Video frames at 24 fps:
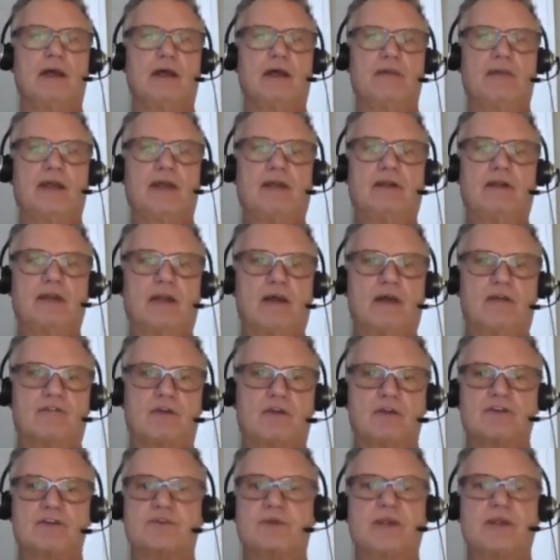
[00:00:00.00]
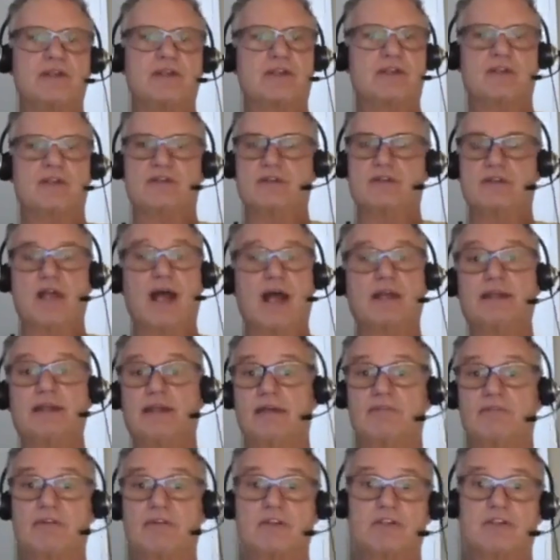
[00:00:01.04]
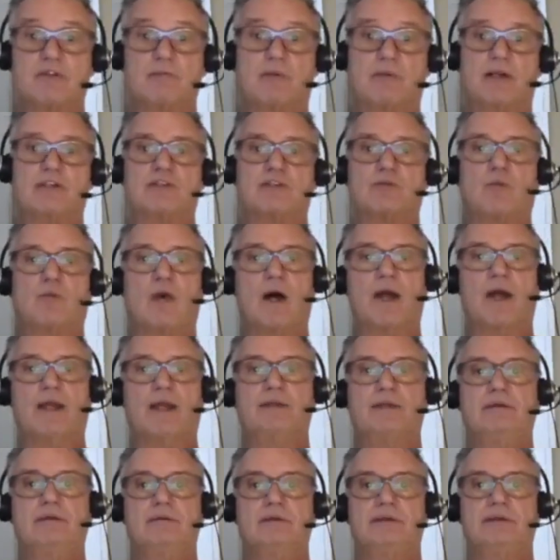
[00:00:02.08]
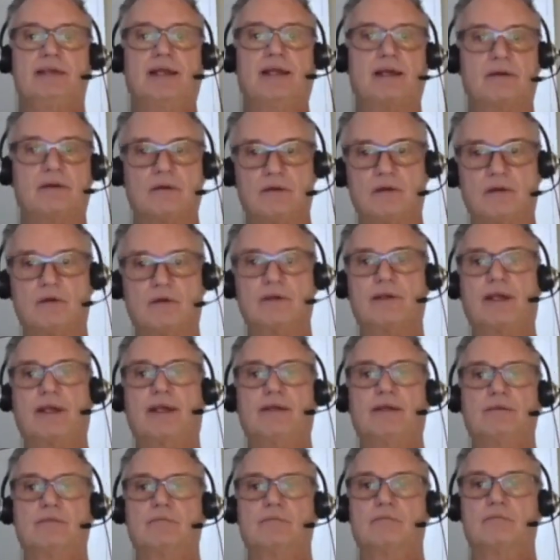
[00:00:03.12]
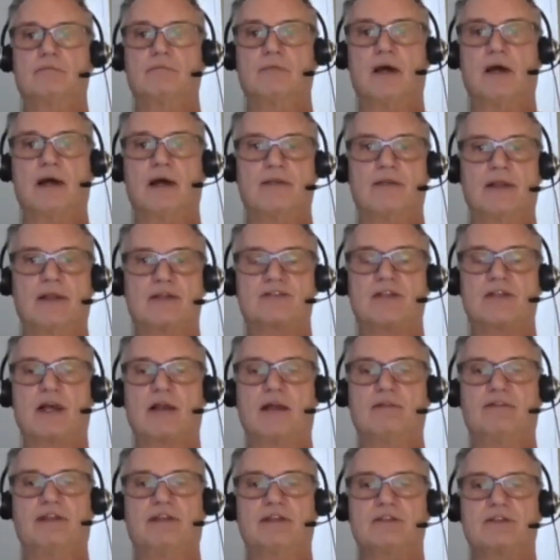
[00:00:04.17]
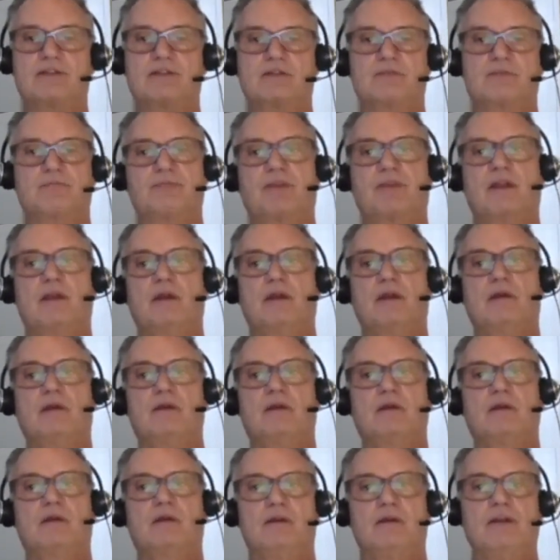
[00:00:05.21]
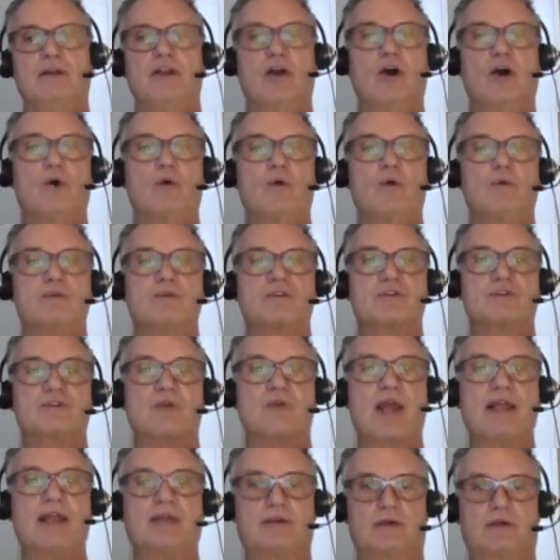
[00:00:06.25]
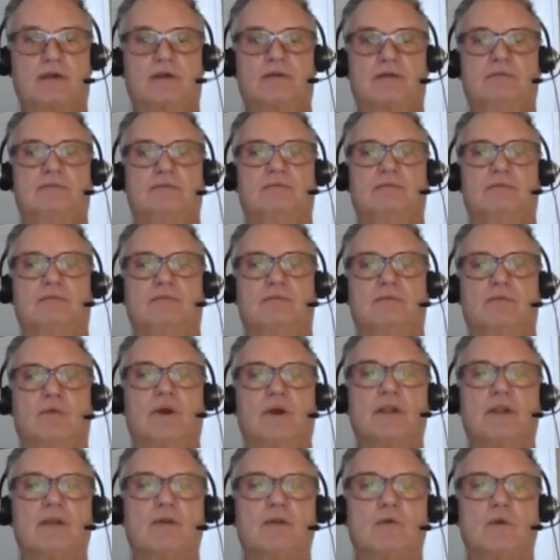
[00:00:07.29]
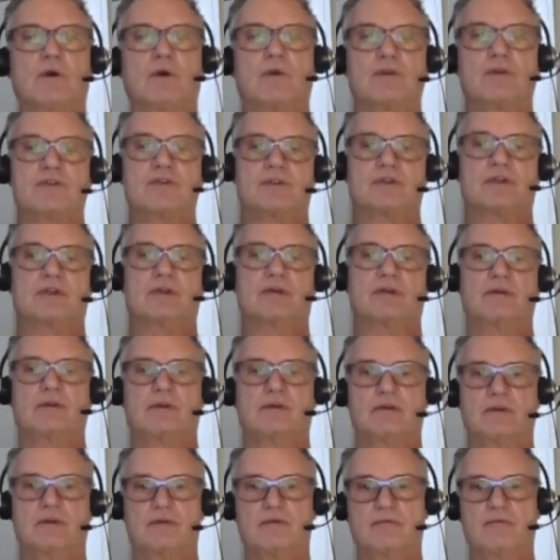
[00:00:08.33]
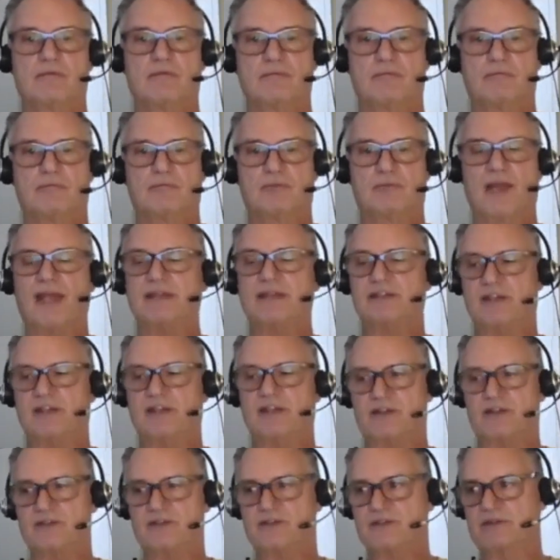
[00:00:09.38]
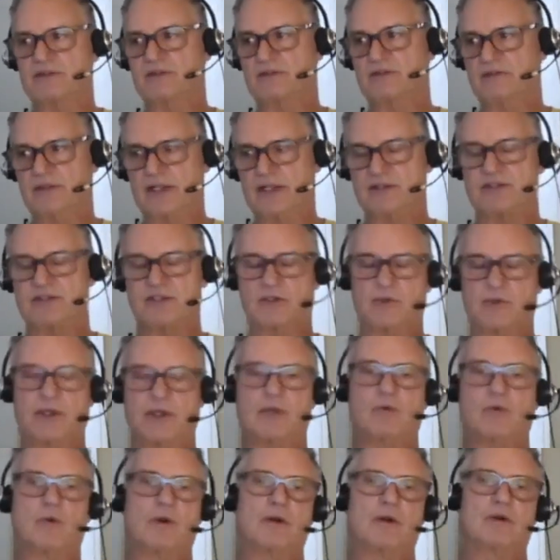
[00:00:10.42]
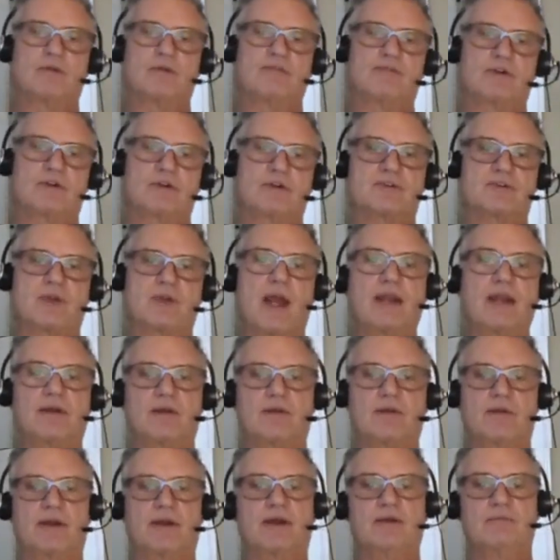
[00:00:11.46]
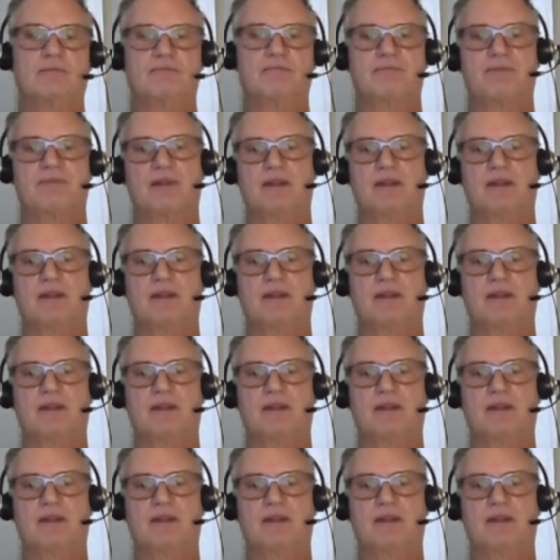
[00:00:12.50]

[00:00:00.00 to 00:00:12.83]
And then uh, verse three says, not given to much wine. Yeah, okay, uh, that's obvious. No striker. What in the world is a plectus? That's the Greek word for striker there.